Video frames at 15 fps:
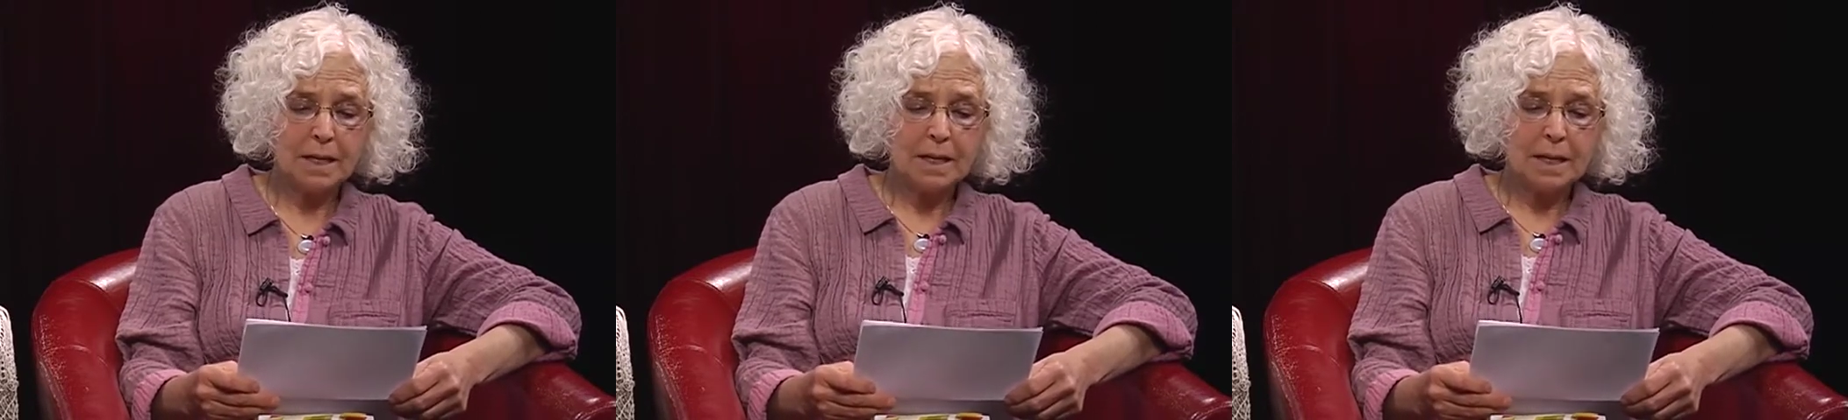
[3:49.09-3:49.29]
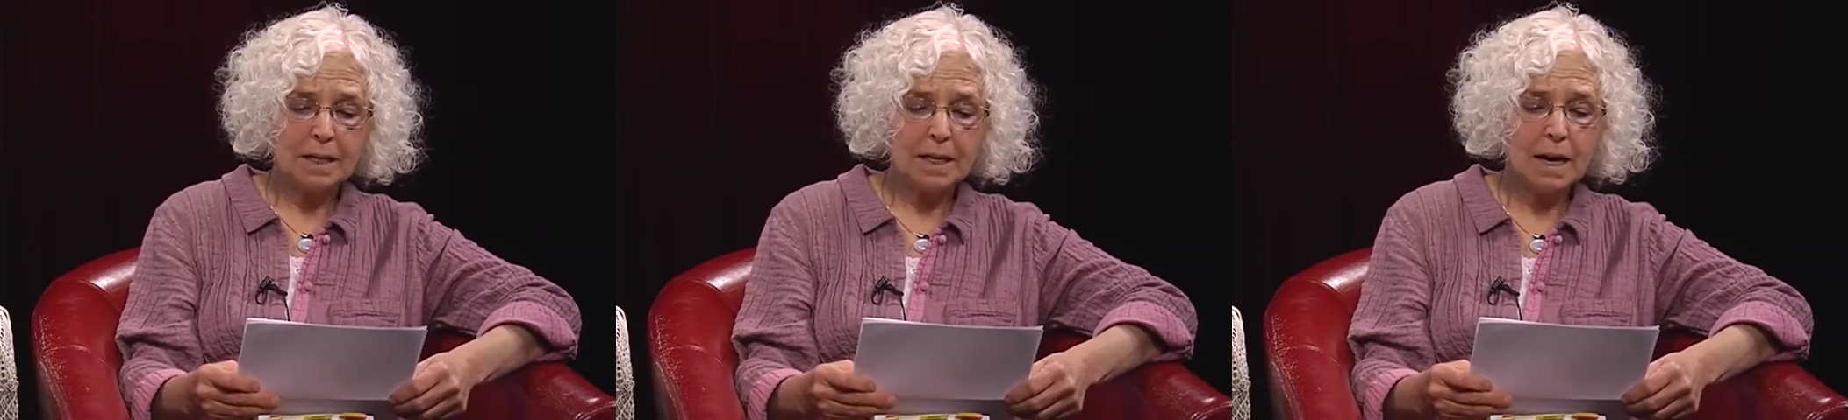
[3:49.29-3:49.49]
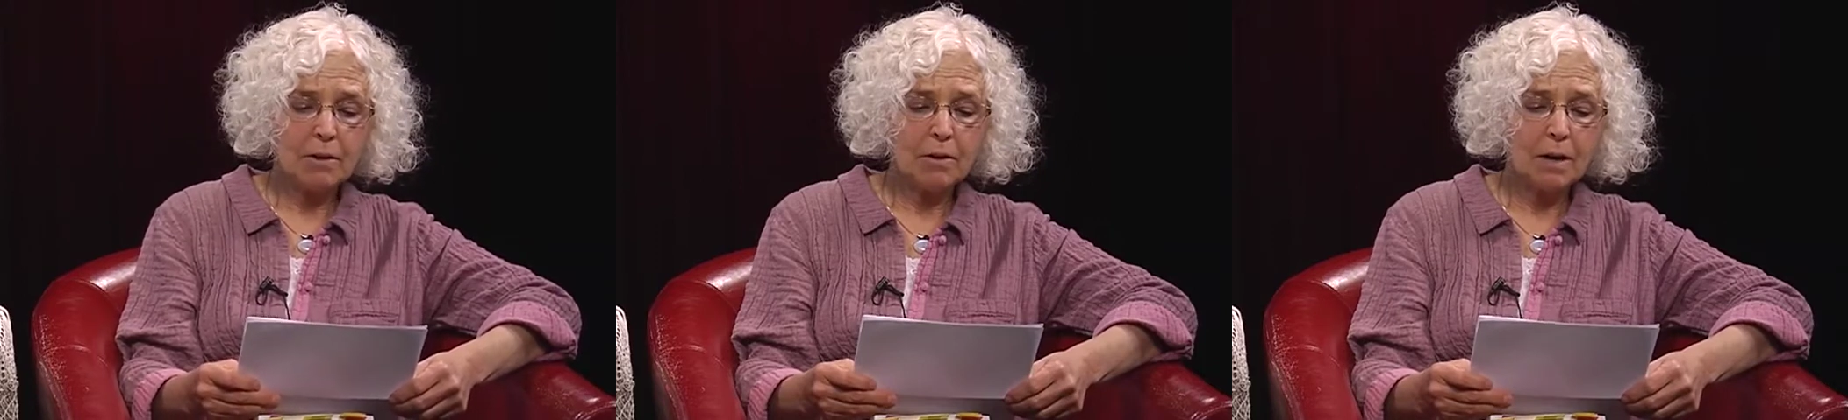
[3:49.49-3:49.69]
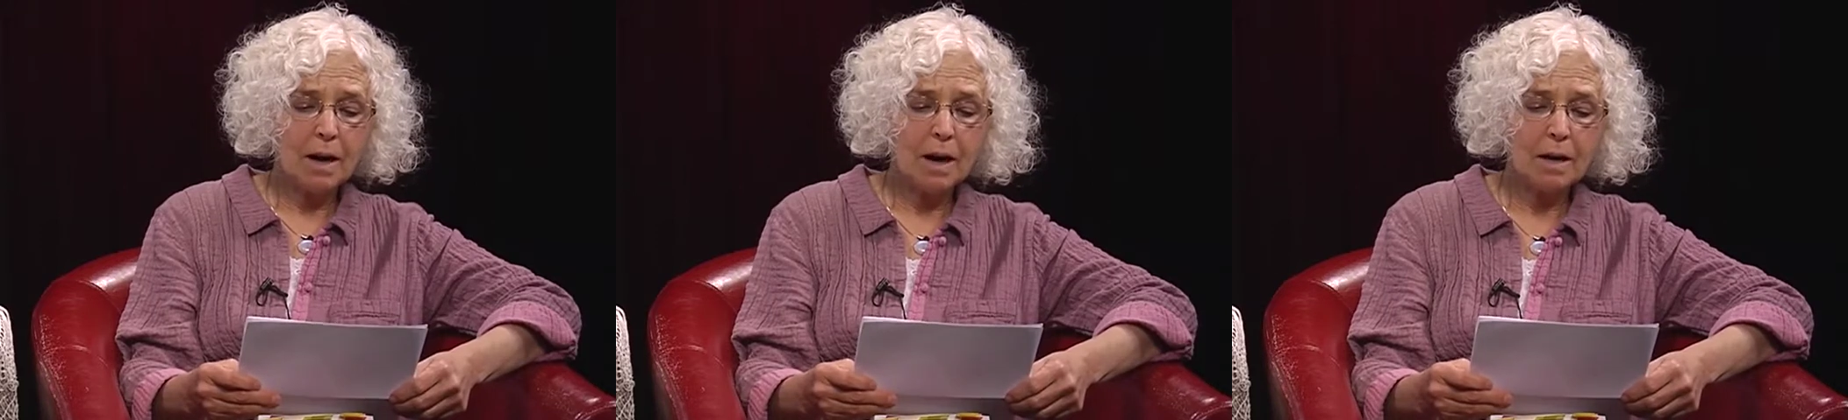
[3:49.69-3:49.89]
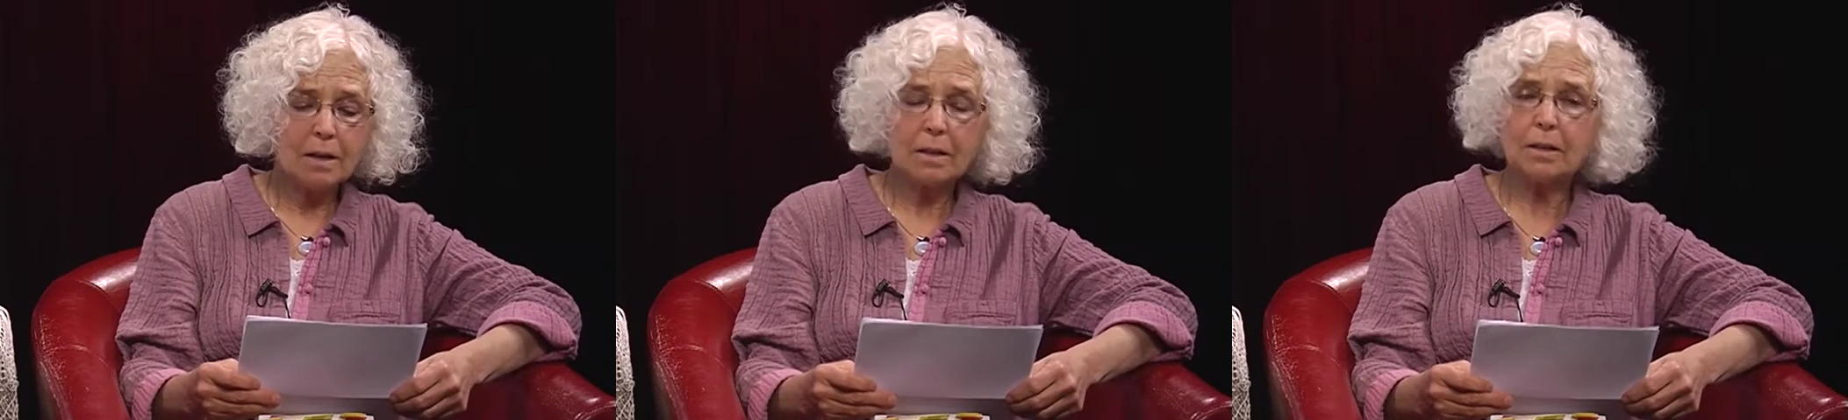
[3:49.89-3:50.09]
and how her
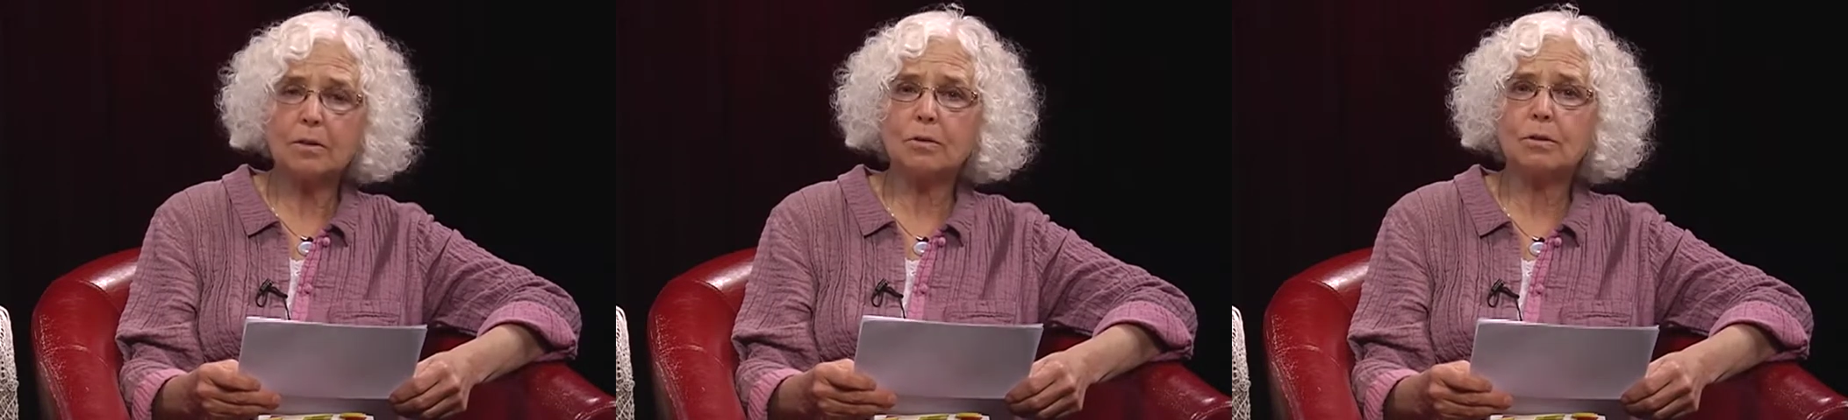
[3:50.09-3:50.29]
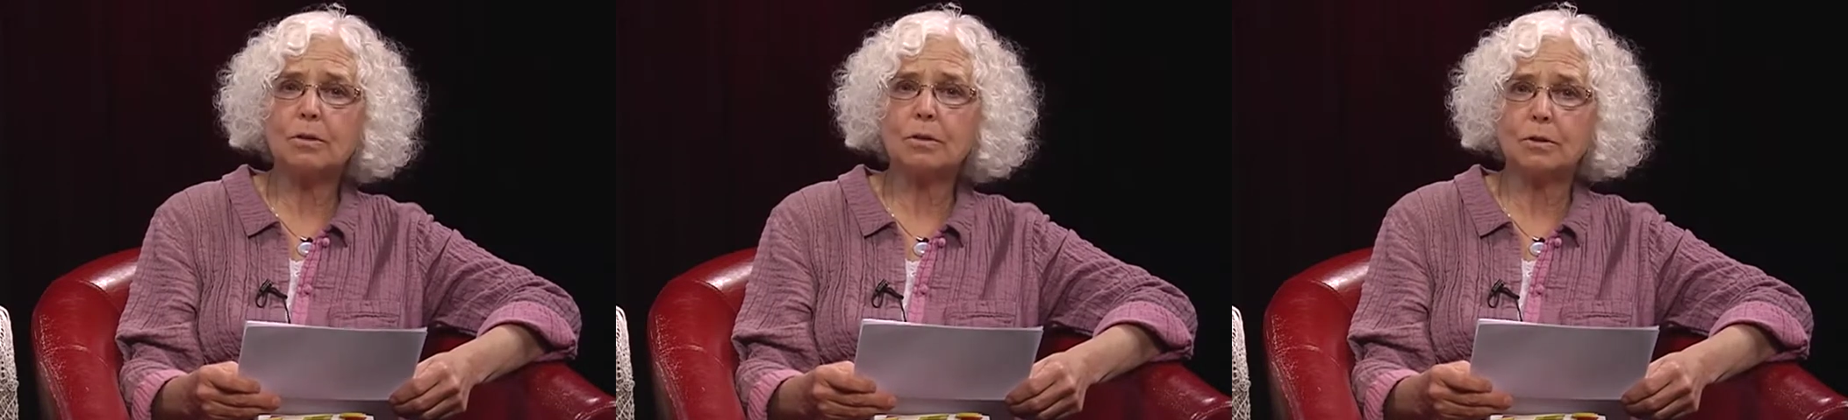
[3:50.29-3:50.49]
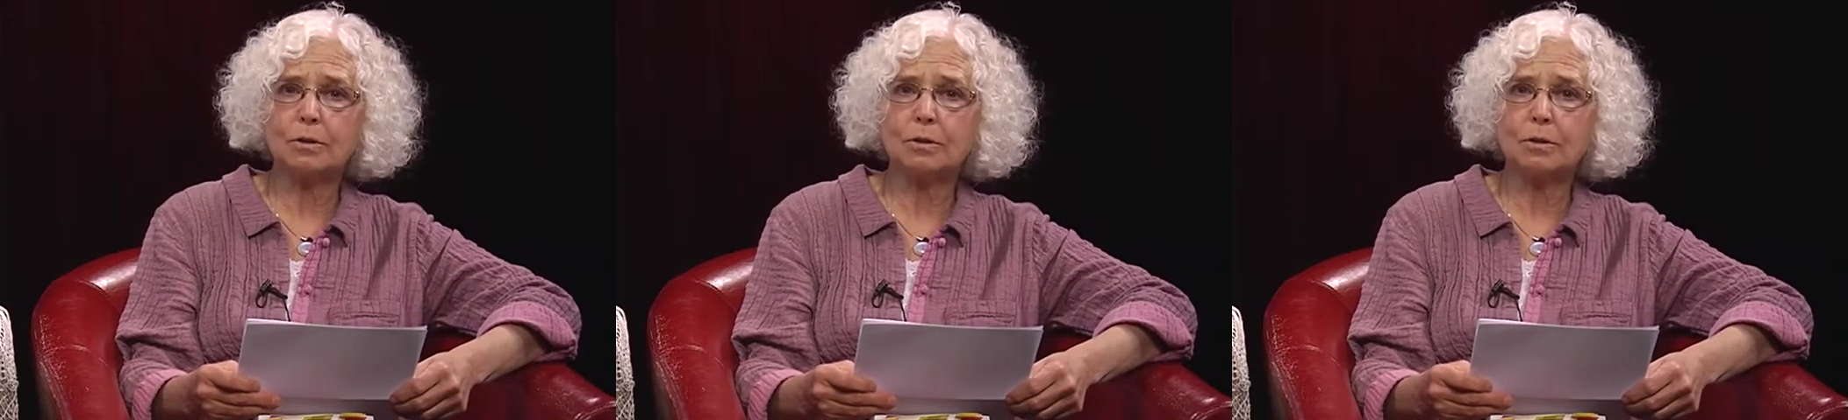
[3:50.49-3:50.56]
heart grew